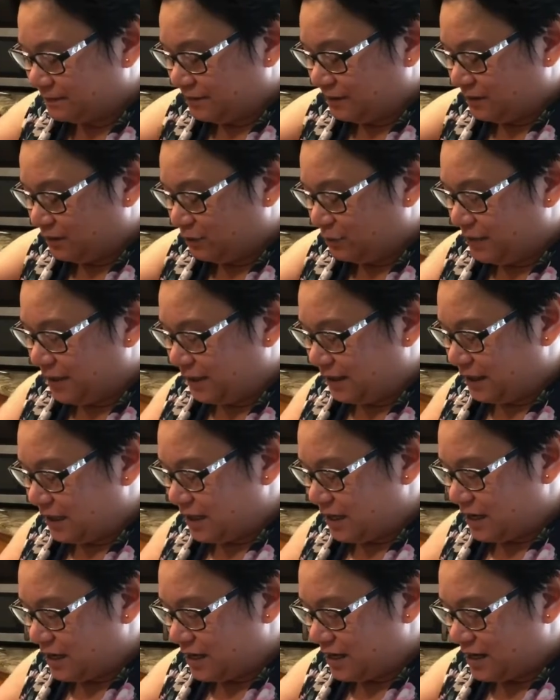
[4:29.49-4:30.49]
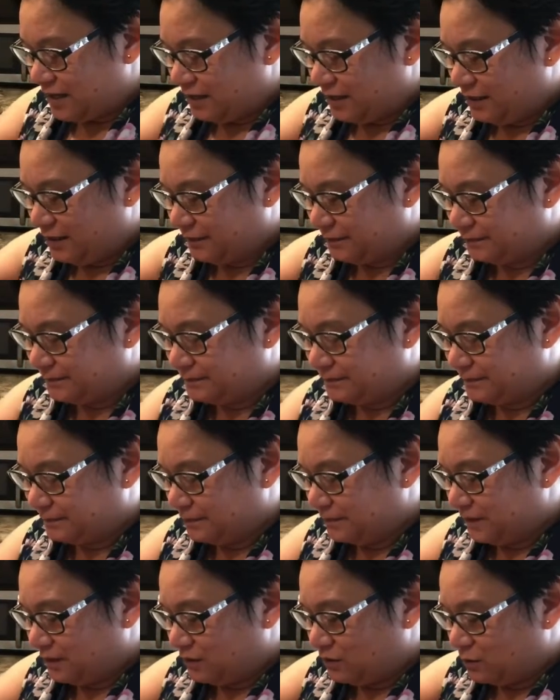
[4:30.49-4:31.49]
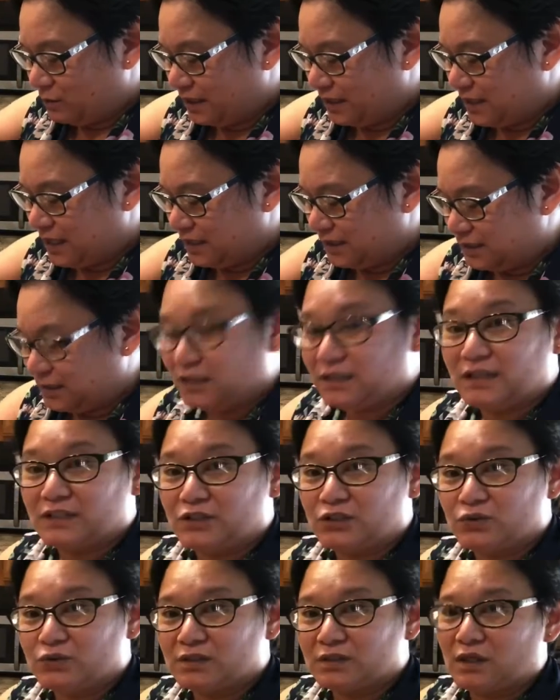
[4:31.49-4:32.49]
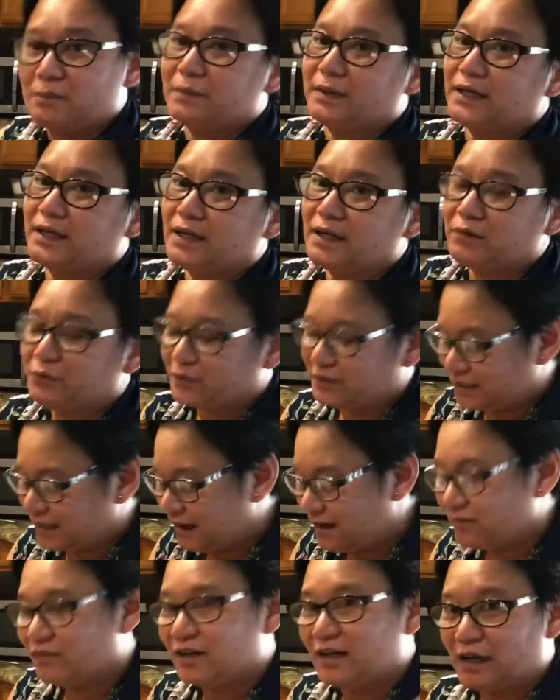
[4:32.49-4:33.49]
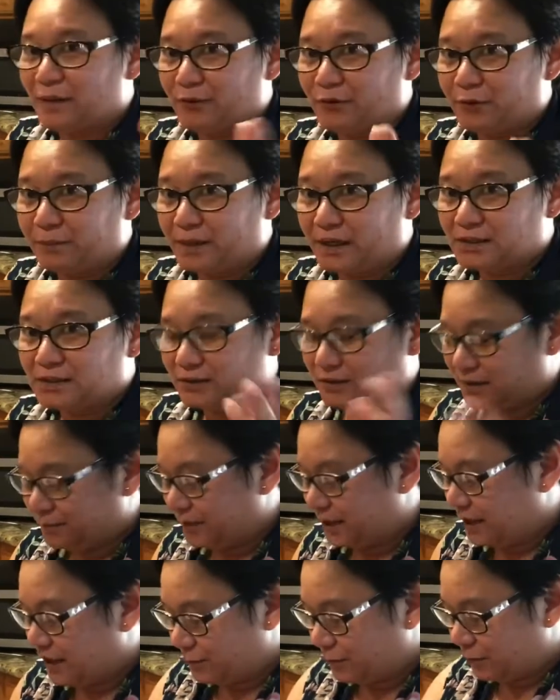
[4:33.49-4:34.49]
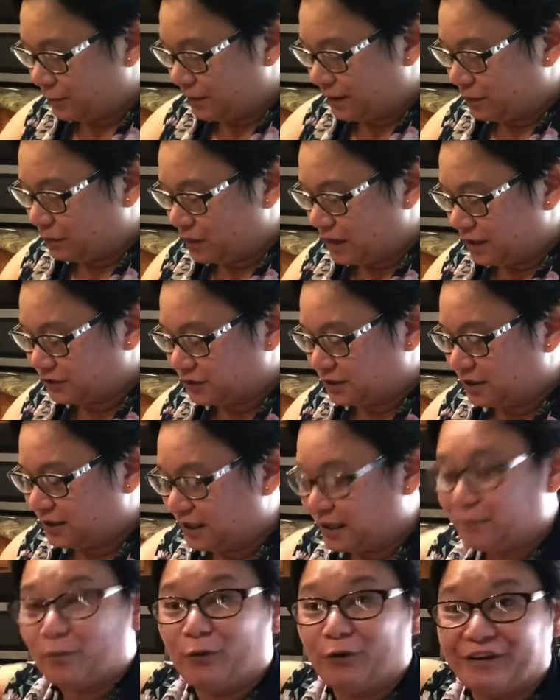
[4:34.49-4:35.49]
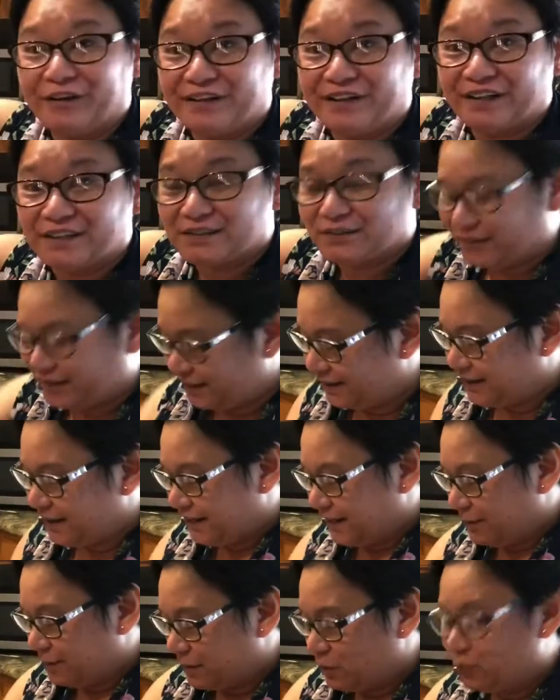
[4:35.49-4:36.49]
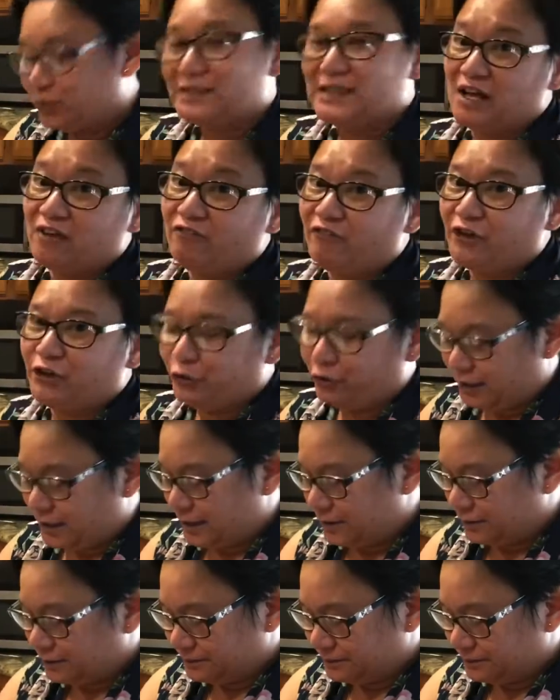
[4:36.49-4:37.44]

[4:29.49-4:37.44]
Oh my god. Oh my god. See the juice? Oh my god. I wish I have a cameraman so that my cameraman will actually point it this way. But we'll see. I'll figure it out.